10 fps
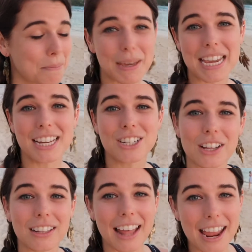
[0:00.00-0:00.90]
to explore
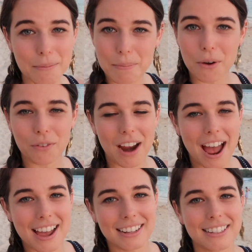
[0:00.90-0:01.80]
and see all of
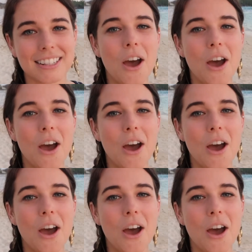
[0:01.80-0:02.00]
the amazing